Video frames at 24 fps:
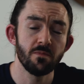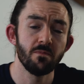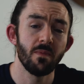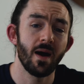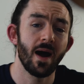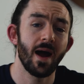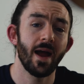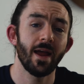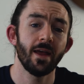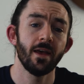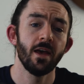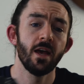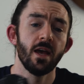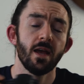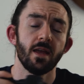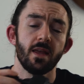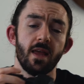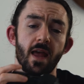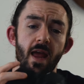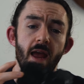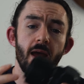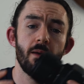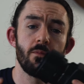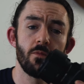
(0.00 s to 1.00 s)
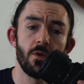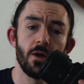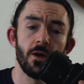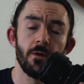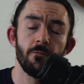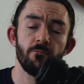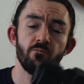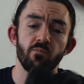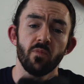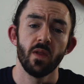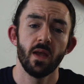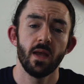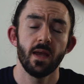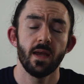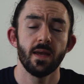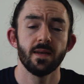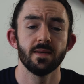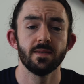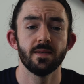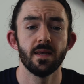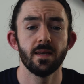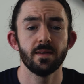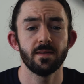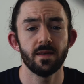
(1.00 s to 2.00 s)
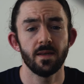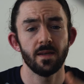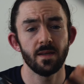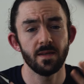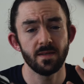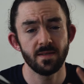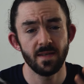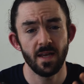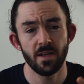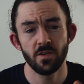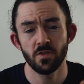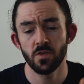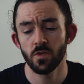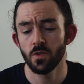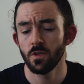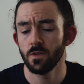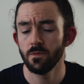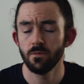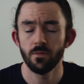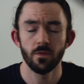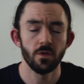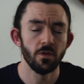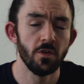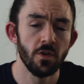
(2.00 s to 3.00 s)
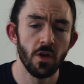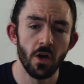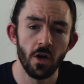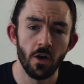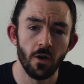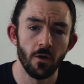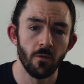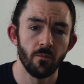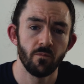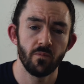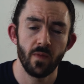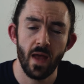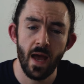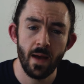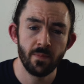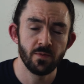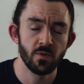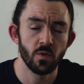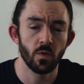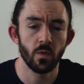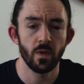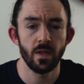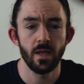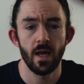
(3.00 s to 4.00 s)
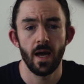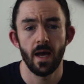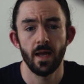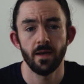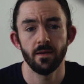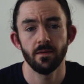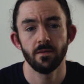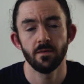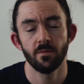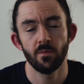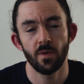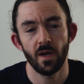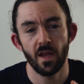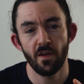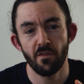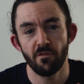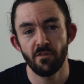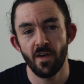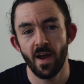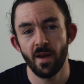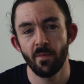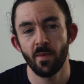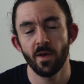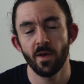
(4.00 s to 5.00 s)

my camera. Is this an essential? No, absolutely not. But I find